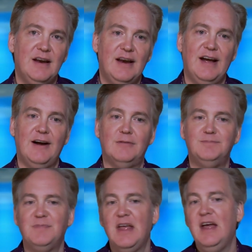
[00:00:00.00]
Now,
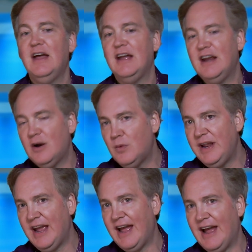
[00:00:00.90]
here
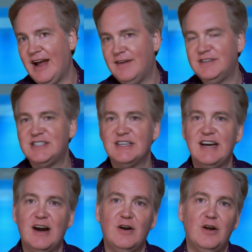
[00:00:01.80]
we have a
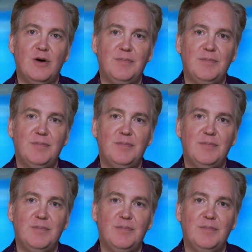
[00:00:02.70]
scenario